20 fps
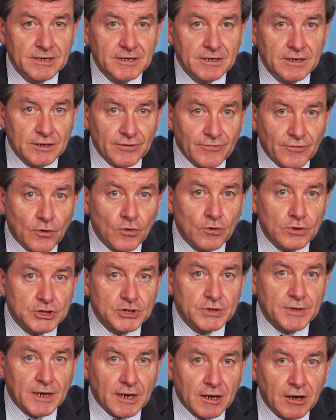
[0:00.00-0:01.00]
and of
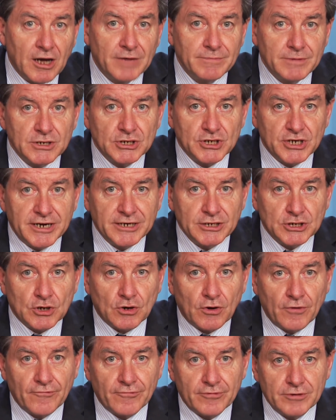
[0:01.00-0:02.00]
course the Climate Change
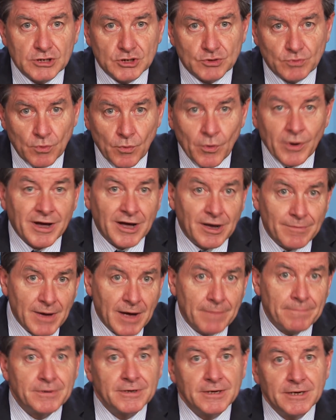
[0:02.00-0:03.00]
Conference that will come
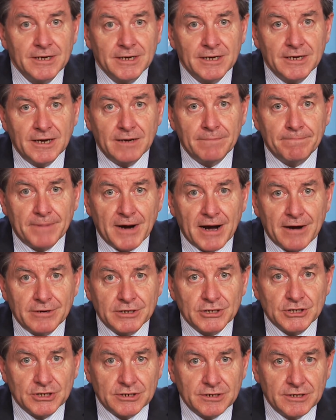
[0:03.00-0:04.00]
up in
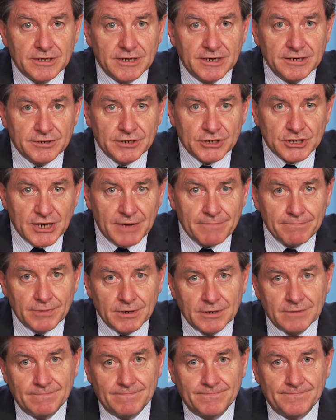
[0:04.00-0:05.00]
Paris in
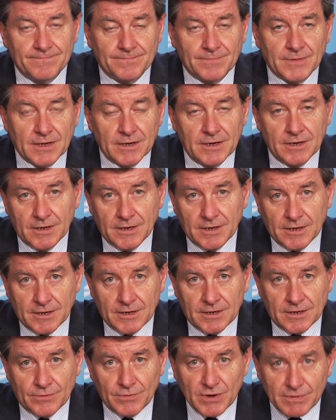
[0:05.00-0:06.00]
December.
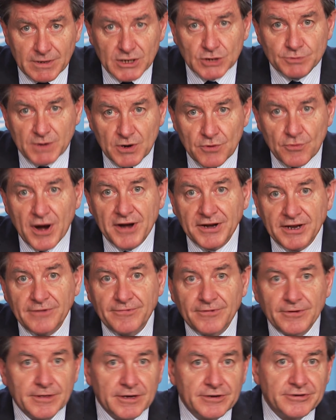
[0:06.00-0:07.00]
We must be ready
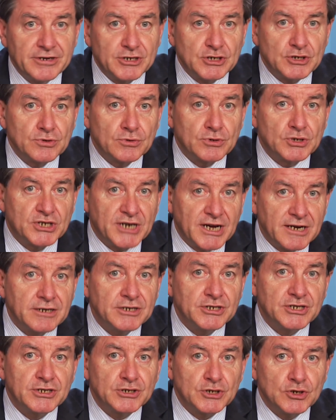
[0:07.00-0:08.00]
for the additional
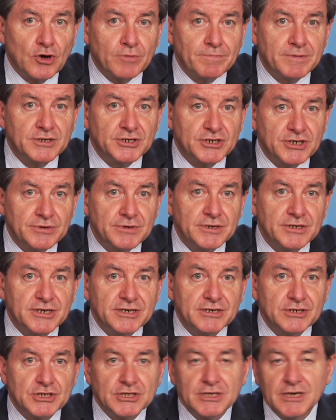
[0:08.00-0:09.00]
challenges and
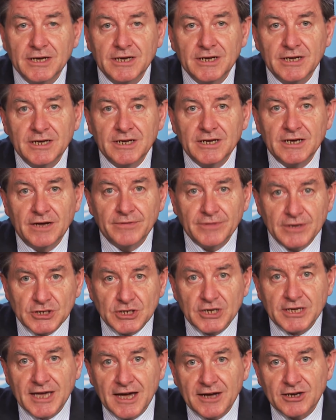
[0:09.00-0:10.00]
opportunities, and this
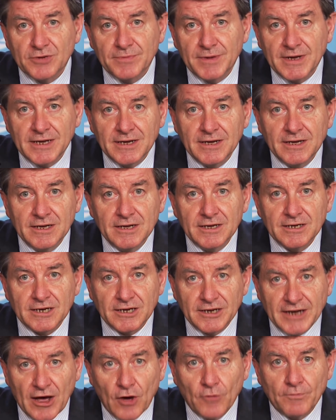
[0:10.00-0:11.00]
Academy
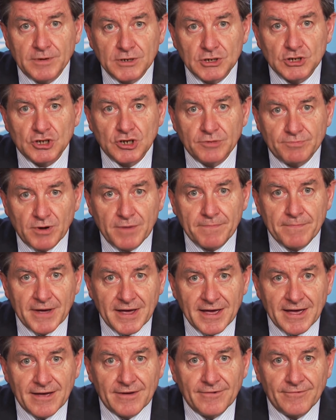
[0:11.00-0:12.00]
can help us to
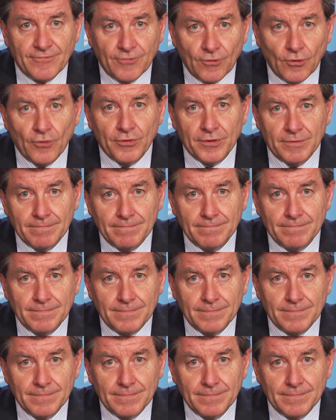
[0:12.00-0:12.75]
prepare for them.